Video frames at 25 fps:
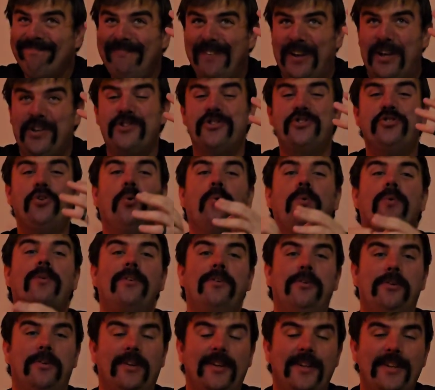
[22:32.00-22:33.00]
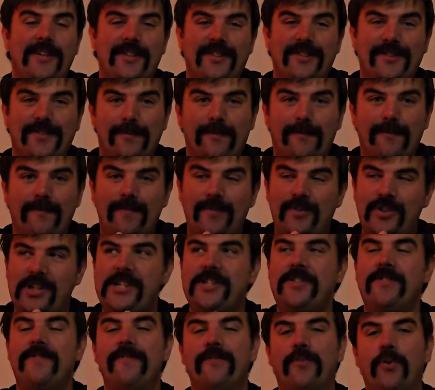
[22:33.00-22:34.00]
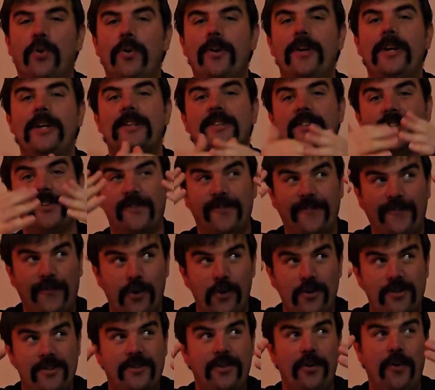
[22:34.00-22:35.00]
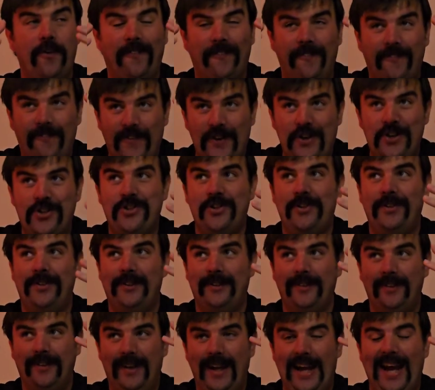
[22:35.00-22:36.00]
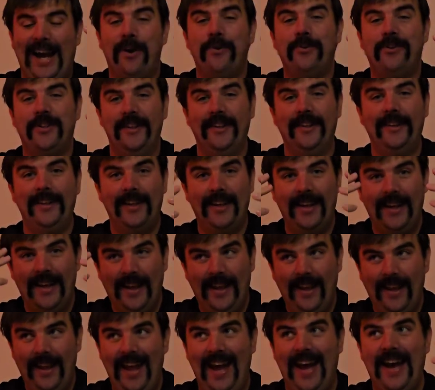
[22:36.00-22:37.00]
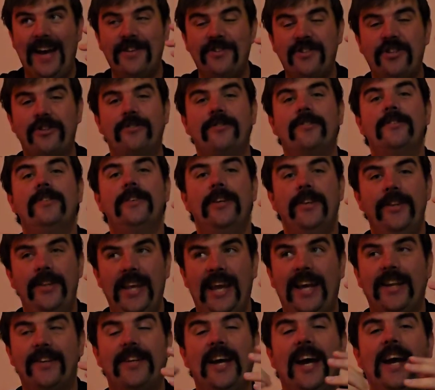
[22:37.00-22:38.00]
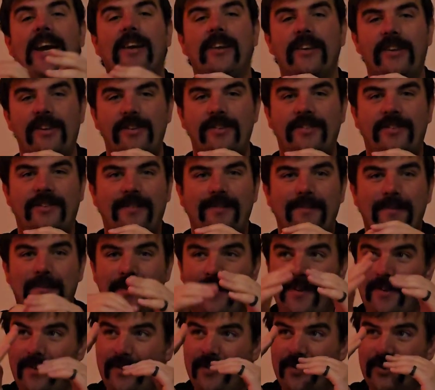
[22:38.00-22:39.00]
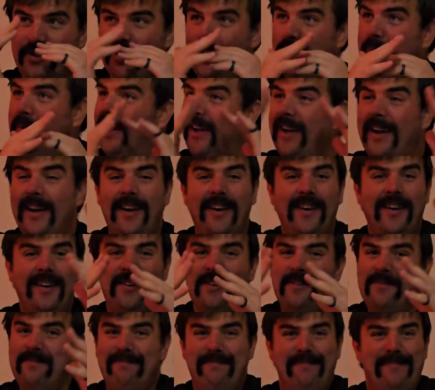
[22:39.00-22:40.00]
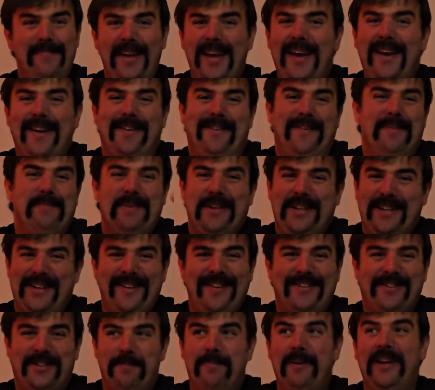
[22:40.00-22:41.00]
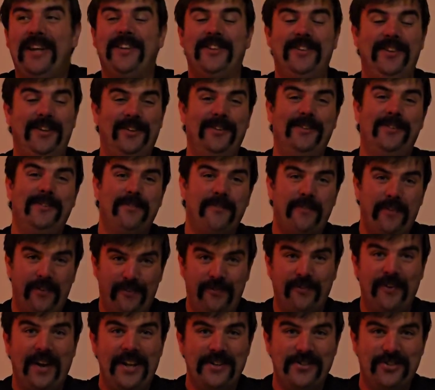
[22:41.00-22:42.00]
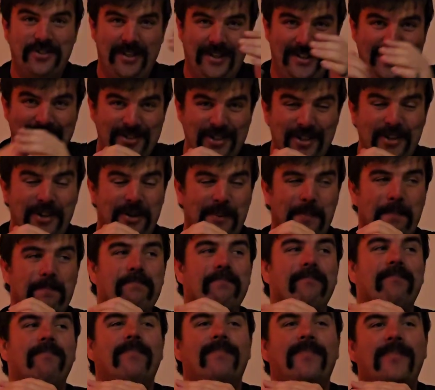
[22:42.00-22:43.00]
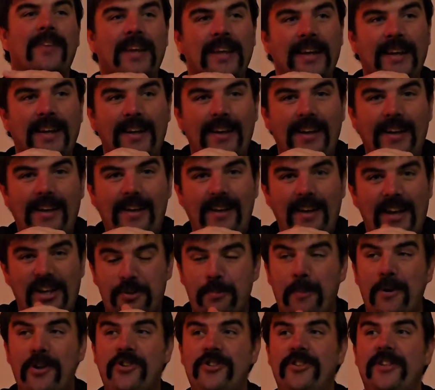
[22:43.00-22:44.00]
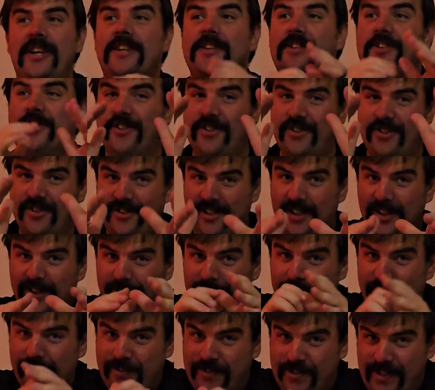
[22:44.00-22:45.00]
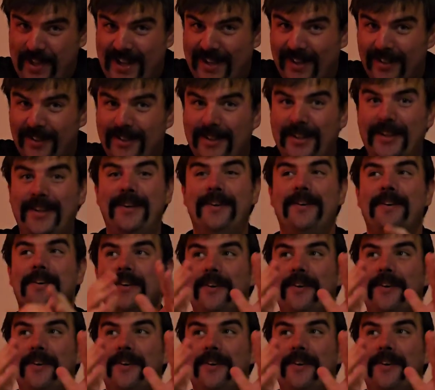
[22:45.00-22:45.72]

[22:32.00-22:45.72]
historical. It's Jason Voorhees' first official outing as the antagonist. So yeah, I mean it's a big deal for the franchise, As much as I still think